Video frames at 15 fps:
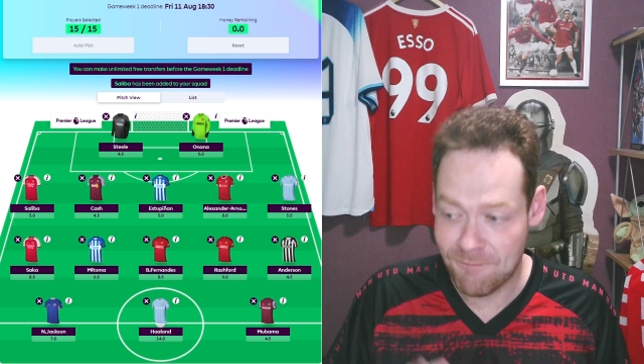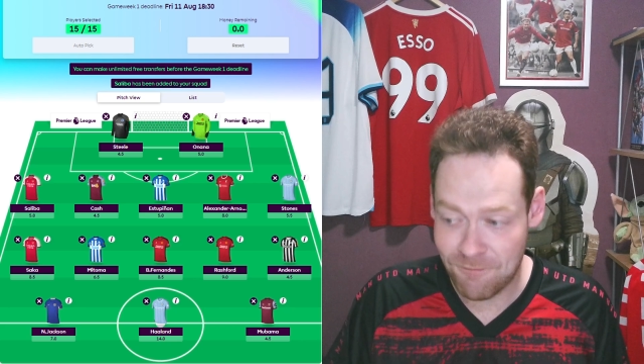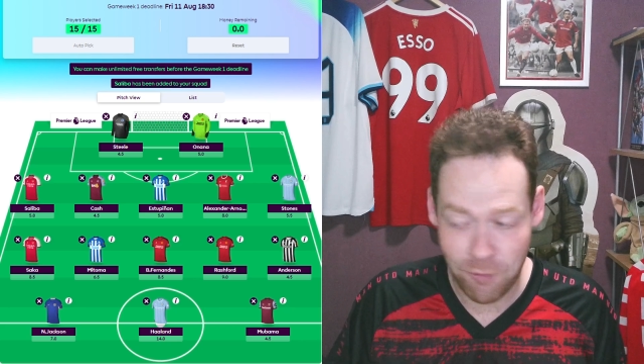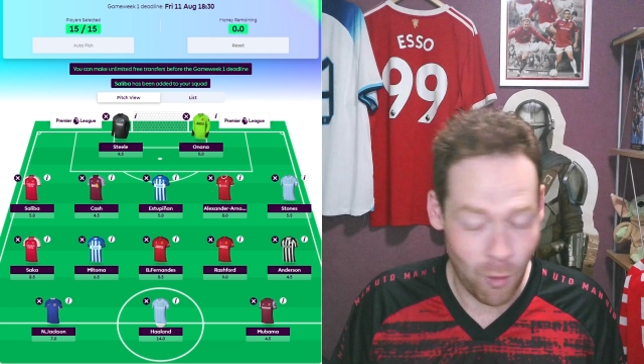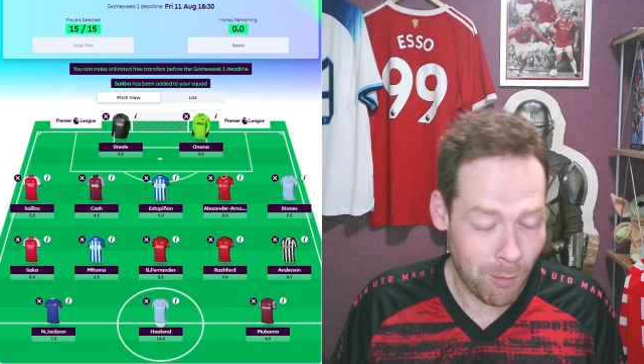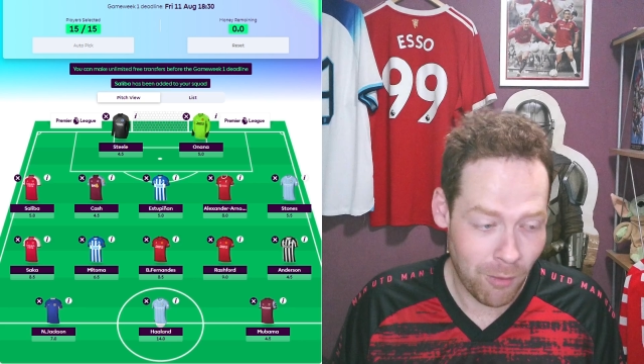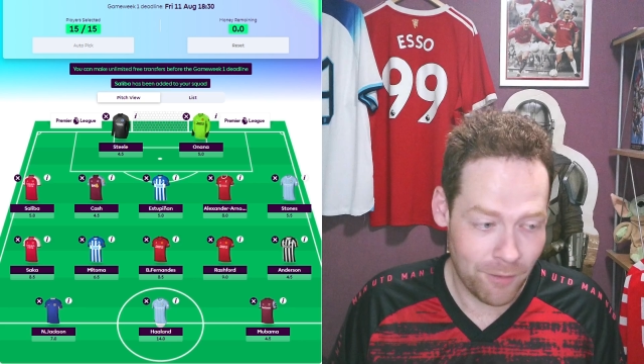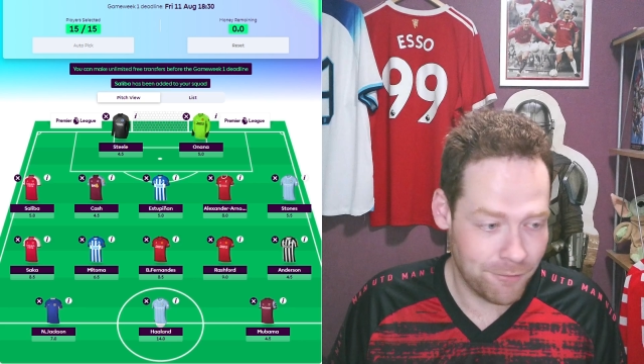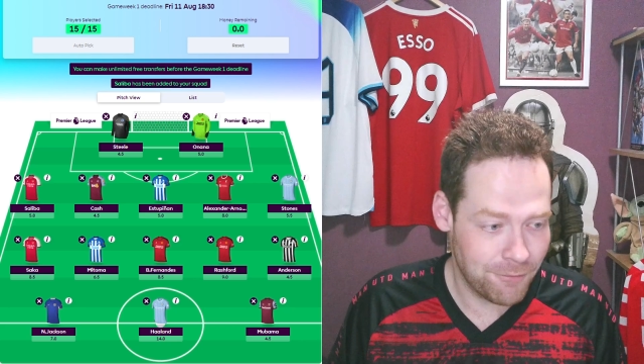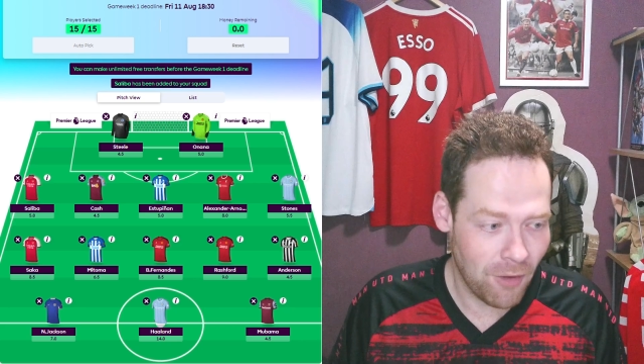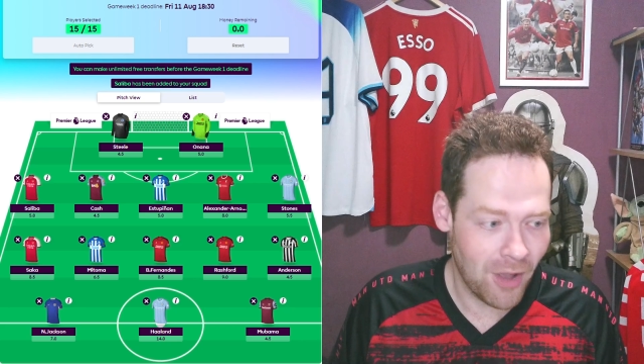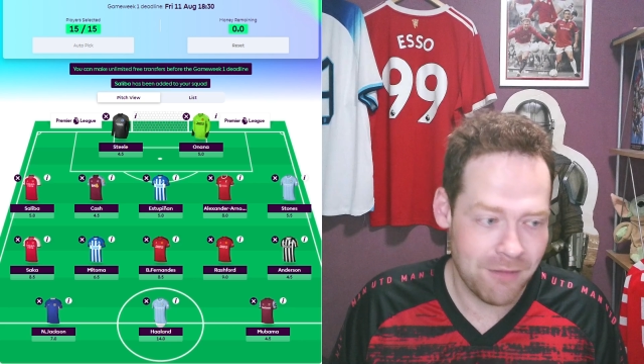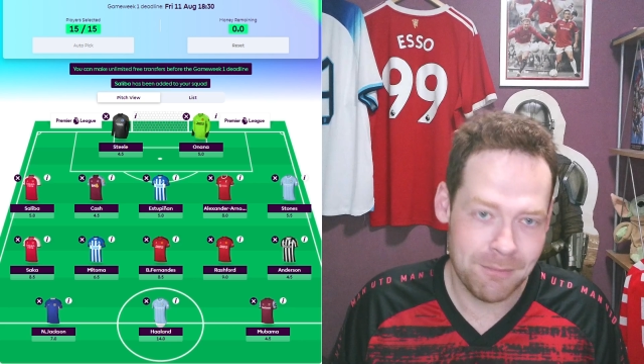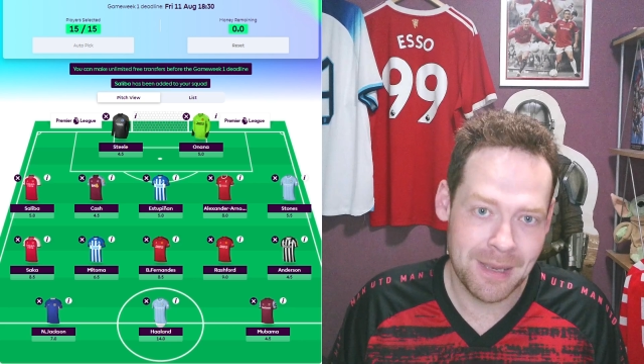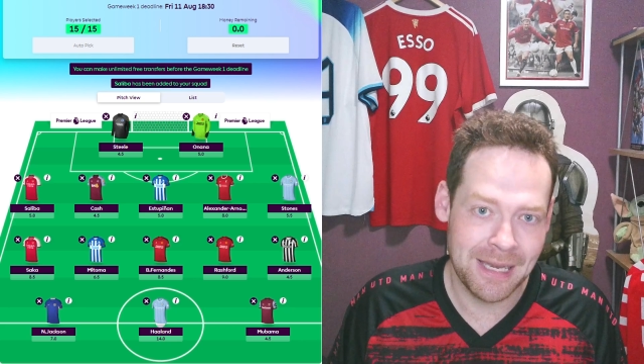
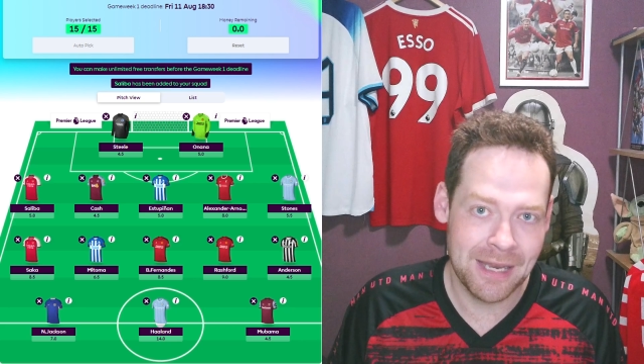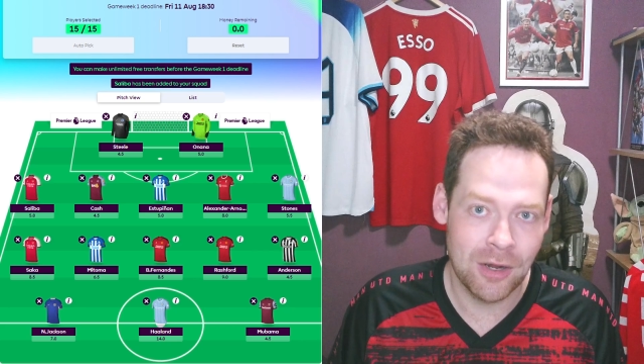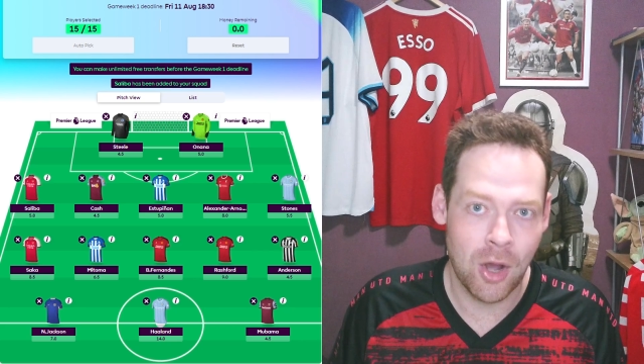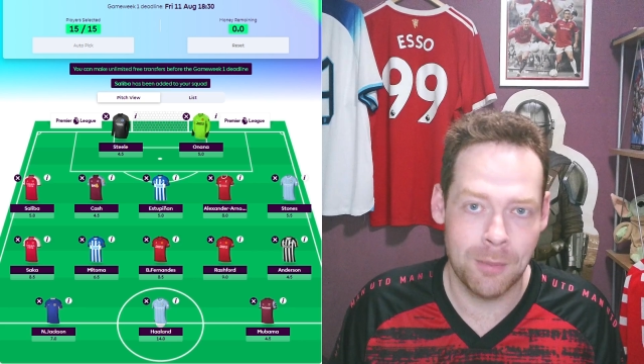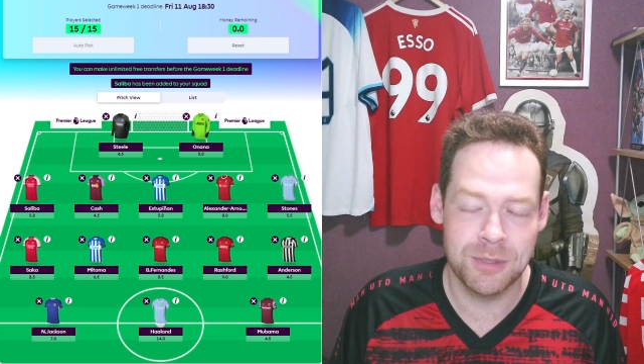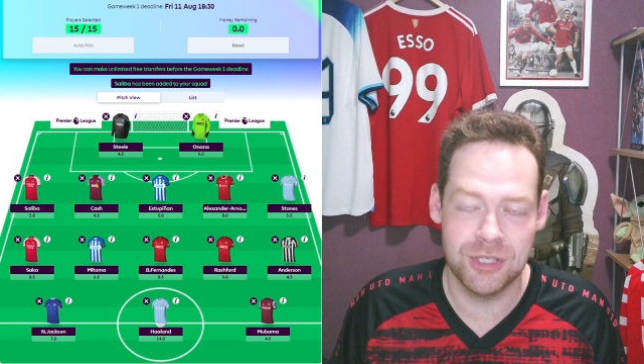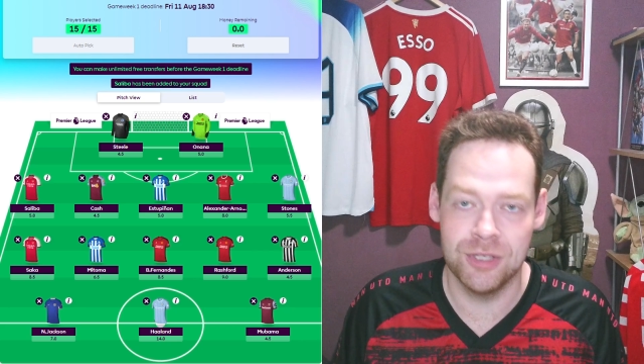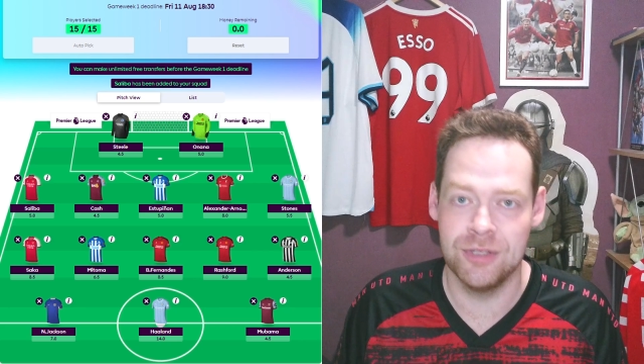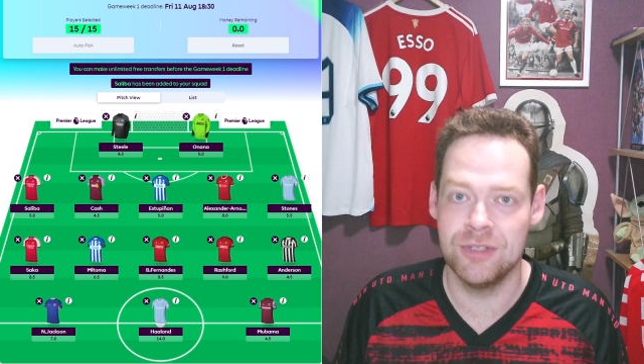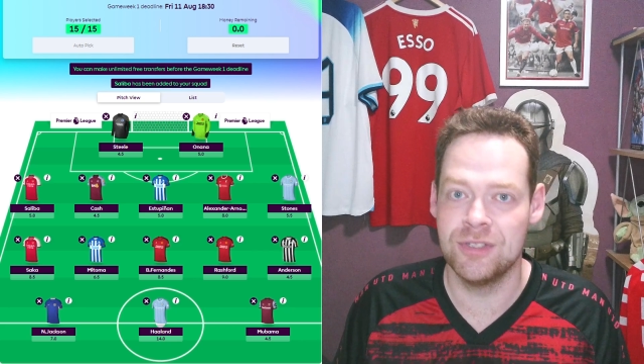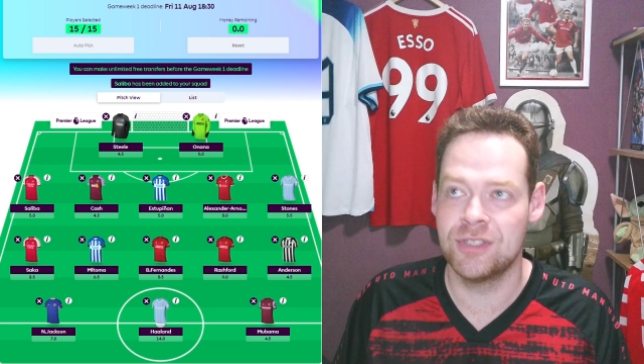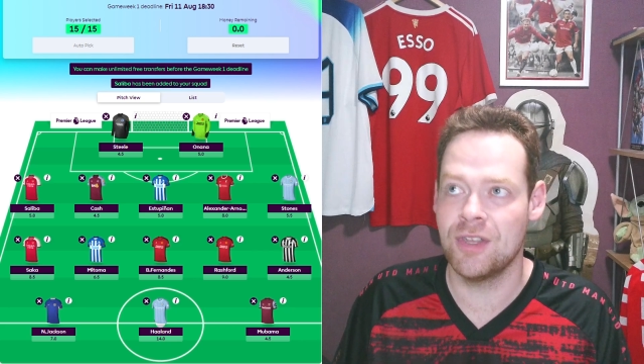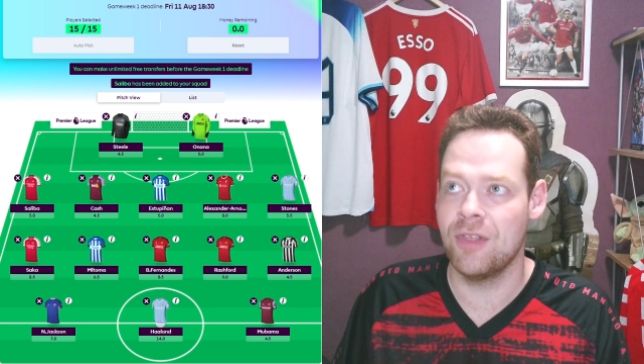4.5 million options